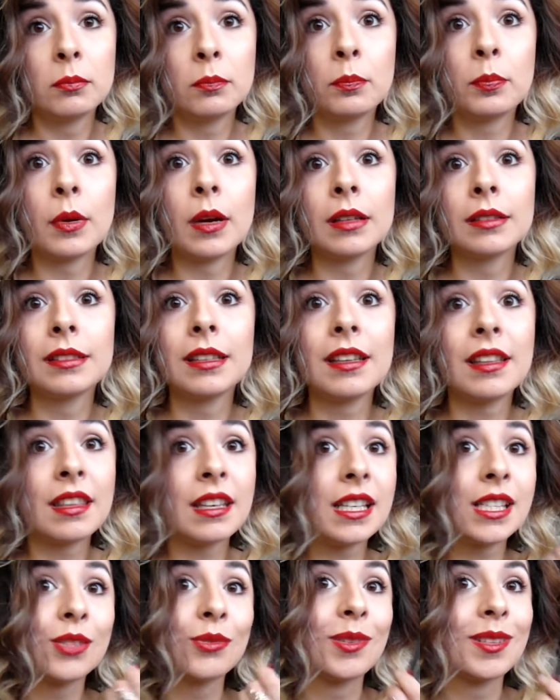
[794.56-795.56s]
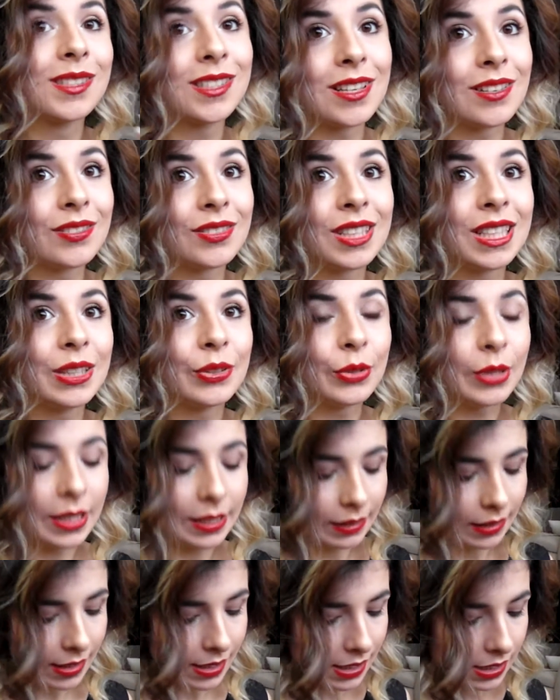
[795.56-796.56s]
but these ones are really, really
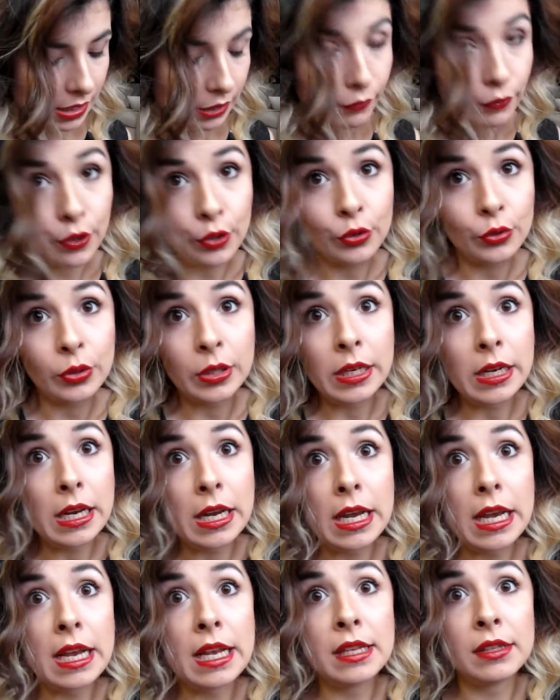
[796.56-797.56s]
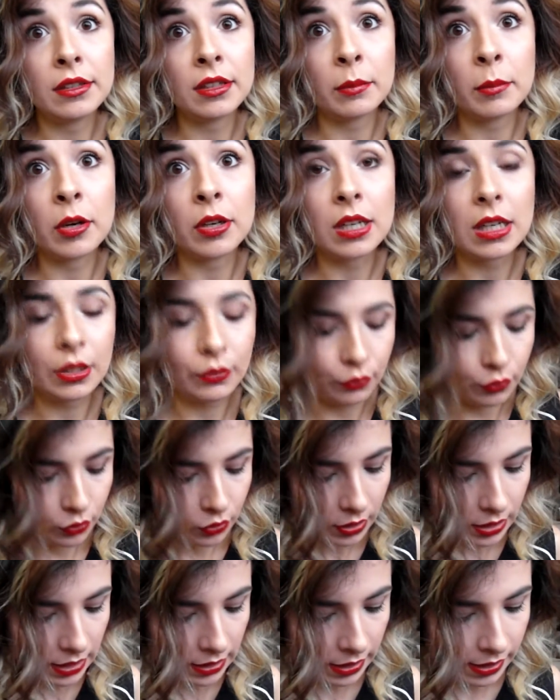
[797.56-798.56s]
nice if you're in the market
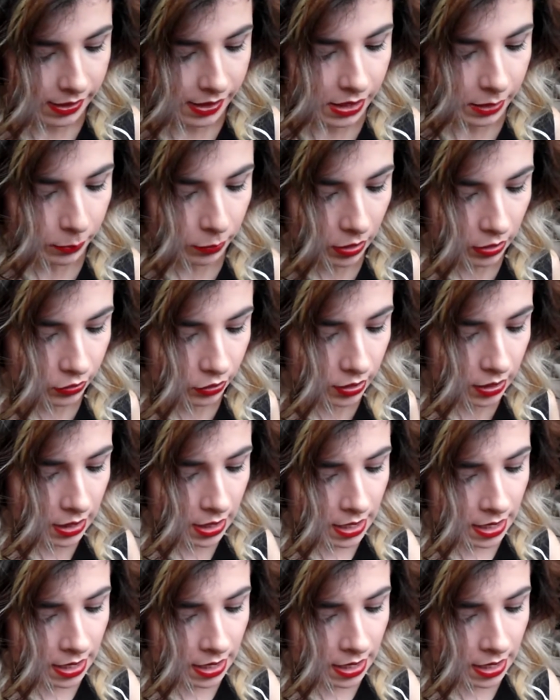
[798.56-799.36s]
for a nice lip liner.